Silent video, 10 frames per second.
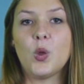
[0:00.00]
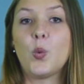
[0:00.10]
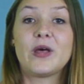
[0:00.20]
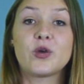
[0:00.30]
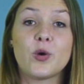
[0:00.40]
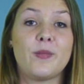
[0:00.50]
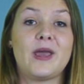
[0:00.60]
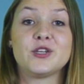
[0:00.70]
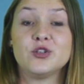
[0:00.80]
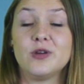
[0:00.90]
Welcome
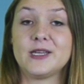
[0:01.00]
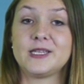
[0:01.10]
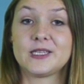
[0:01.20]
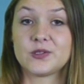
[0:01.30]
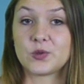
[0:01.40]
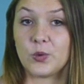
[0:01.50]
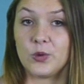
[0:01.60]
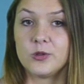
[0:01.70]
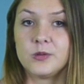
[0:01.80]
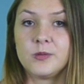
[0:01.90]
back to EdTech School.
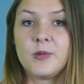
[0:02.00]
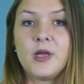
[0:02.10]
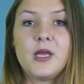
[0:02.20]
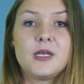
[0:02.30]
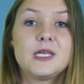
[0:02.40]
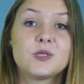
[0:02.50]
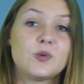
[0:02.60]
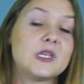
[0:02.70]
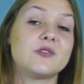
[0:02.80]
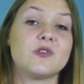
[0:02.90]
This
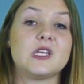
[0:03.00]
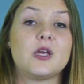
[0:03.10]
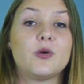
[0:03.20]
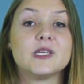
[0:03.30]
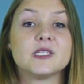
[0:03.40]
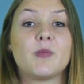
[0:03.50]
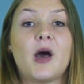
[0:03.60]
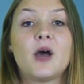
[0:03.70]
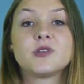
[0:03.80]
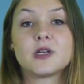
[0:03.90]
week's video is
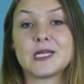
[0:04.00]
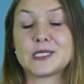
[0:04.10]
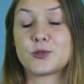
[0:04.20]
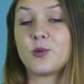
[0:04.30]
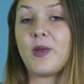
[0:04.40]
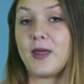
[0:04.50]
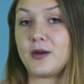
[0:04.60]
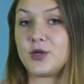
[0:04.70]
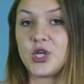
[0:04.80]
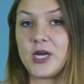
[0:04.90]
about classroom
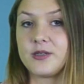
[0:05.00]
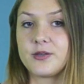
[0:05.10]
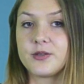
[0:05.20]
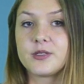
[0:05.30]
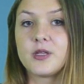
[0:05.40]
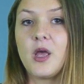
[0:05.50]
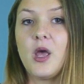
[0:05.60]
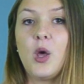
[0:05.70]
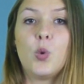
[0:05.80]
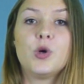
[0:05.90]
energizers.
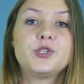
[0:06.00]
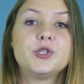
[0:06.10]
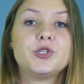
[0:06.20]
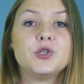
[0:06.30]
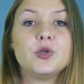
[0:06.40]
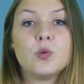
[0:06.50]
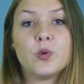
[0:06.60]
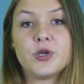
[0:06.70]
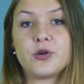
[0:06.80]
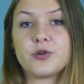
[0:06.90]
What to do
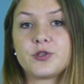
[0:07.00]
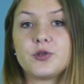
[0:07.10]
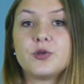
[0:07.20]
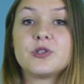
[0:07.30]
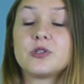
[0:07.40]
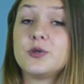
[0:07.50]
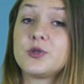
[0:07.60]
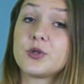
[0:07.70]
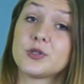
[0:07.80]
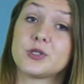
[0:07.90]
when your students lose
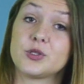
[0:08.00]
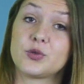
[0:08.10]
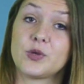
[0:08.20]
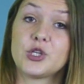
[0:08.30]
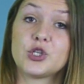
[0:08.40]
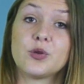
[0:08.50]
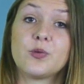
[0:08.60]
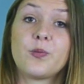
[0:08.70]
concentration.